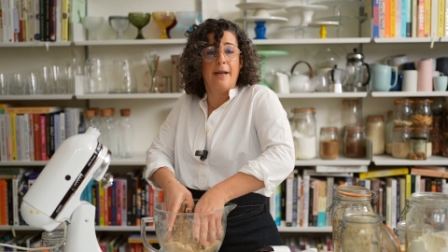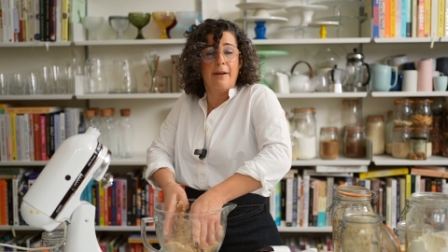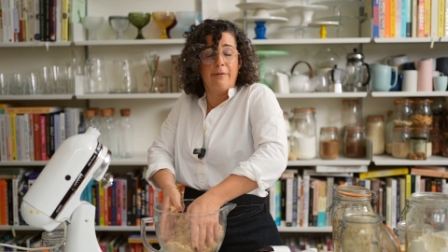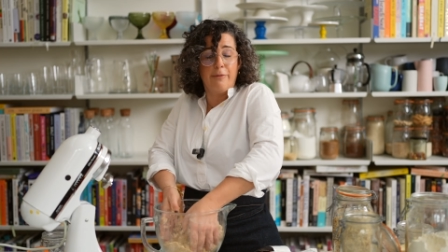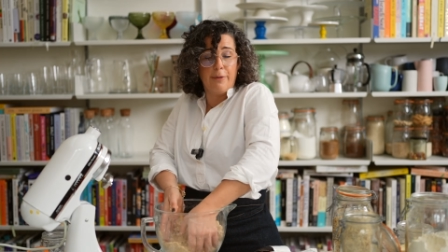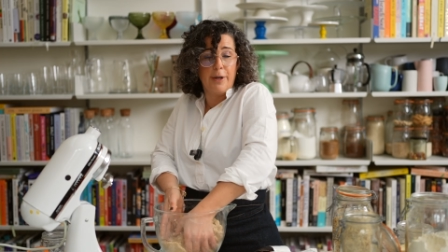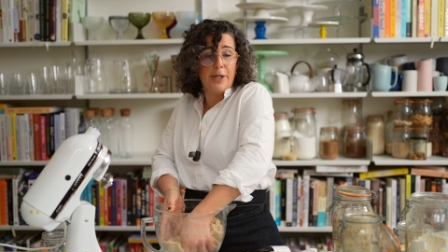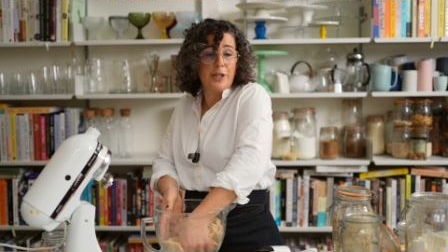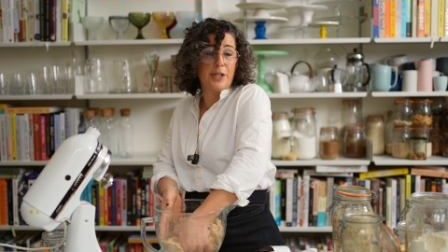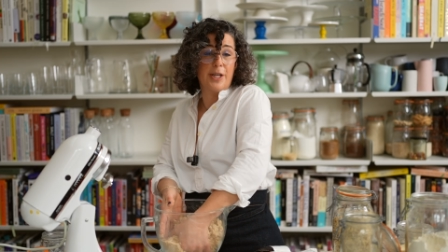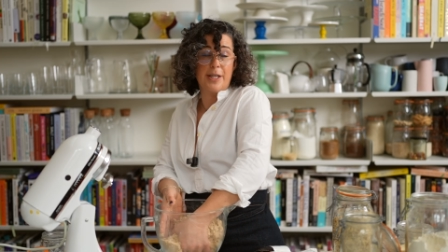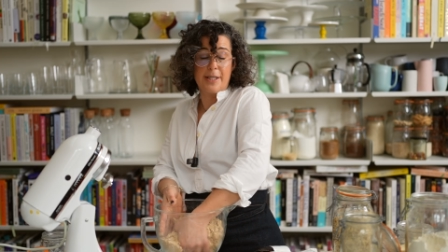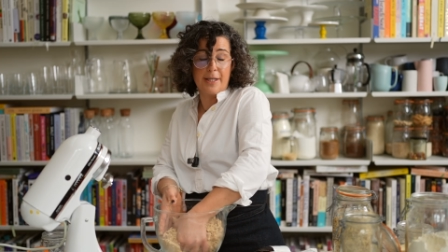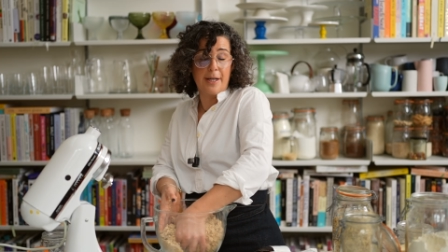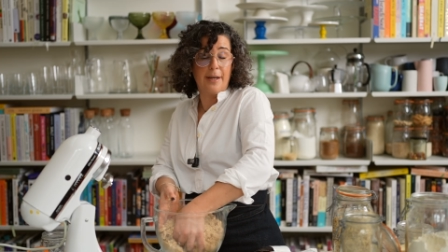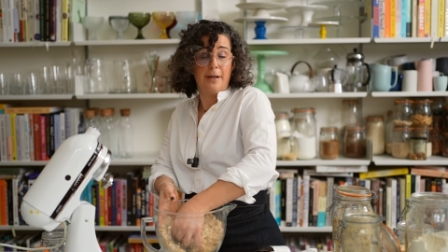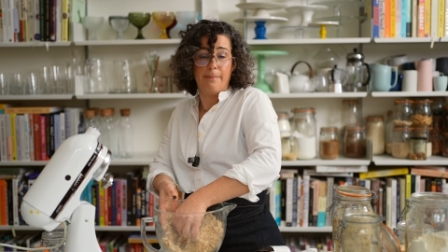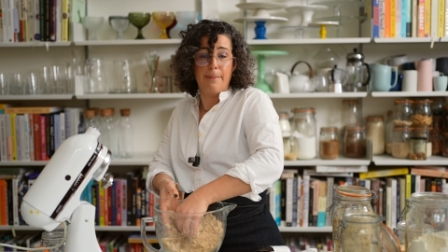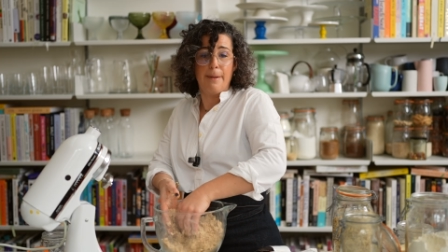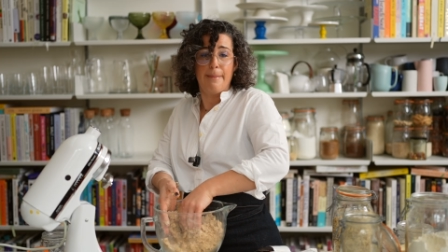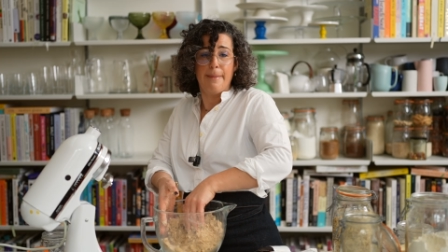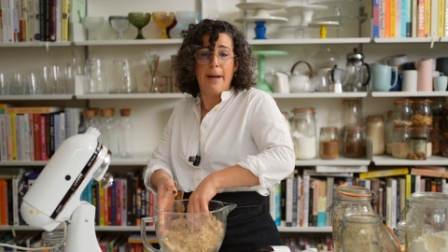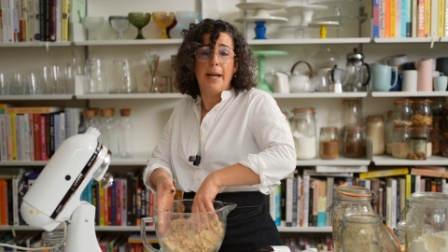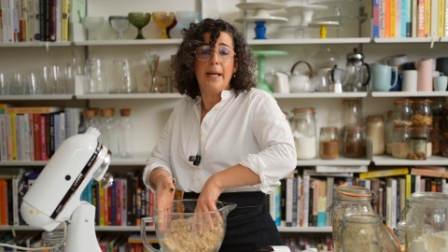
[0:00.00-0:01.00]
of which there's going to
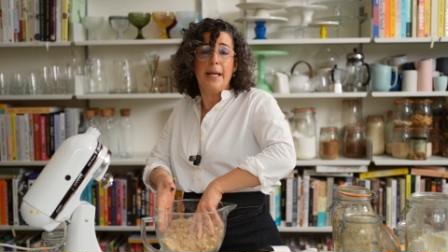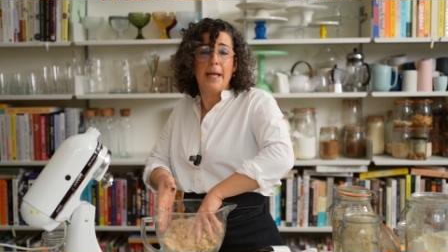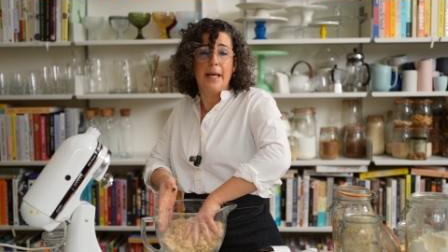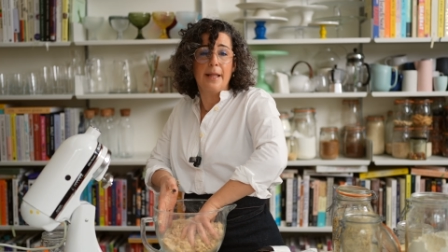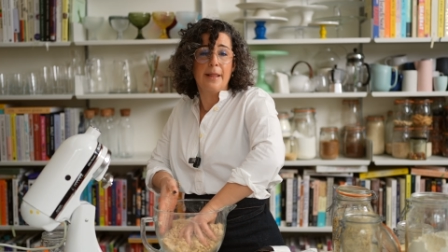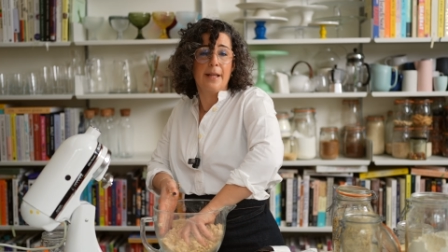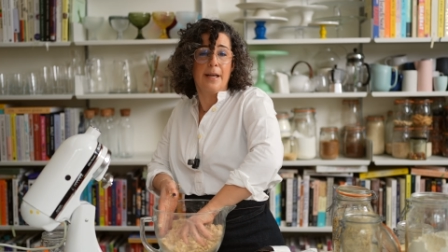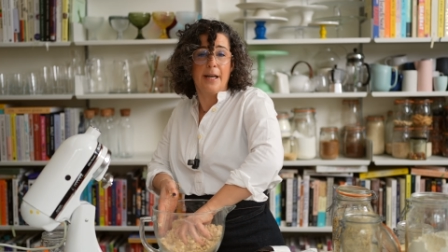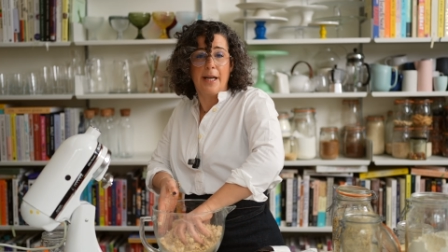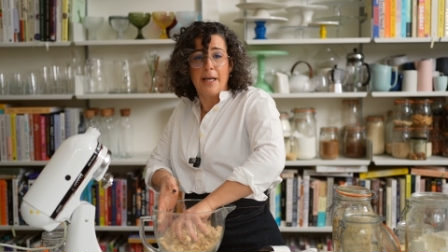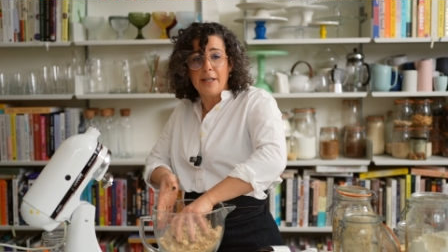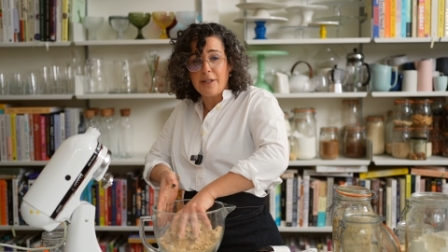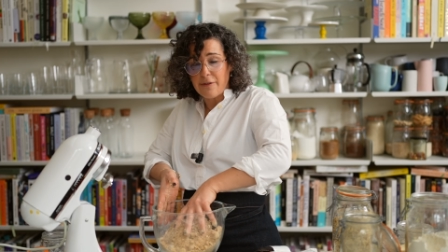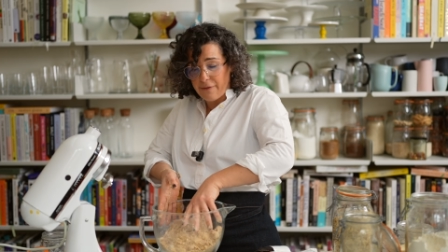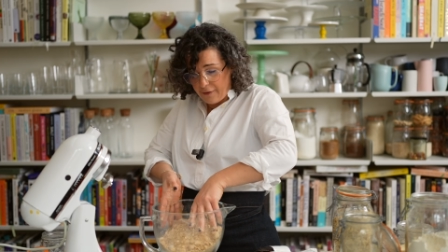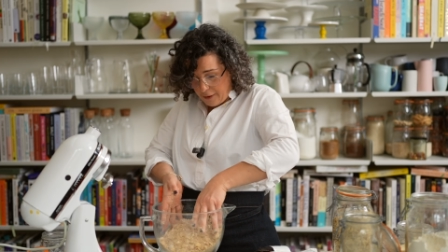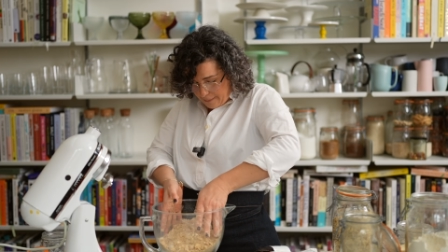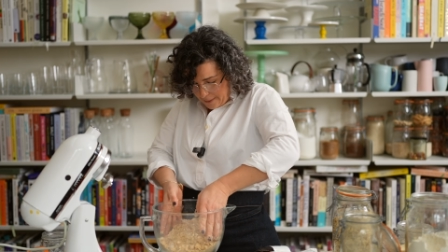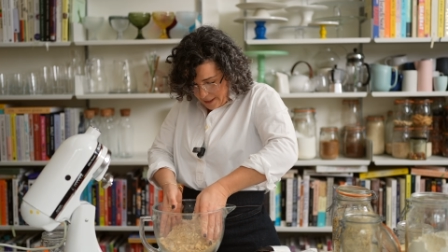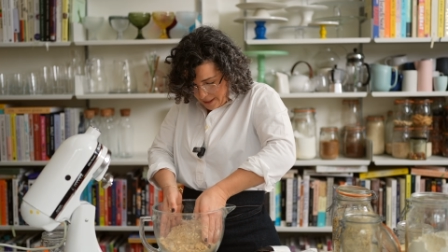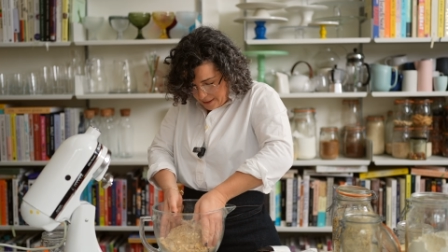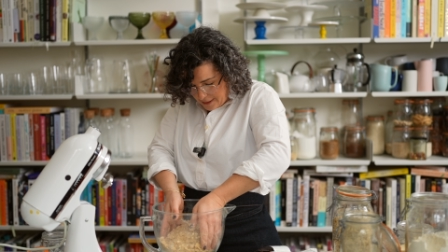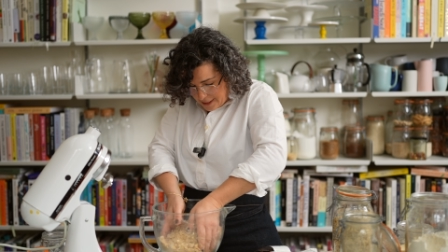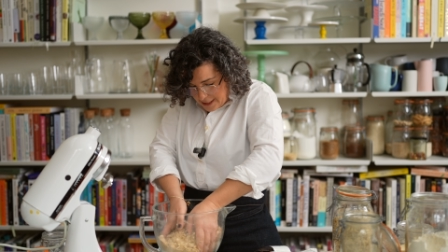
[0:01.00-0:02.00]
be many in the next few
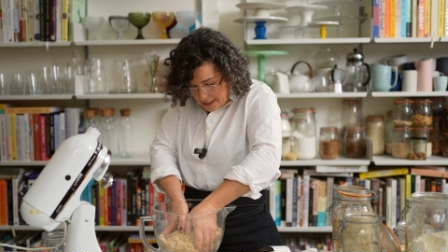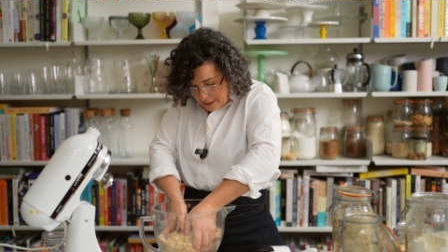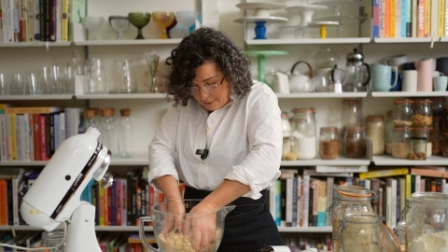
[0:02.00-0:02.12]
months.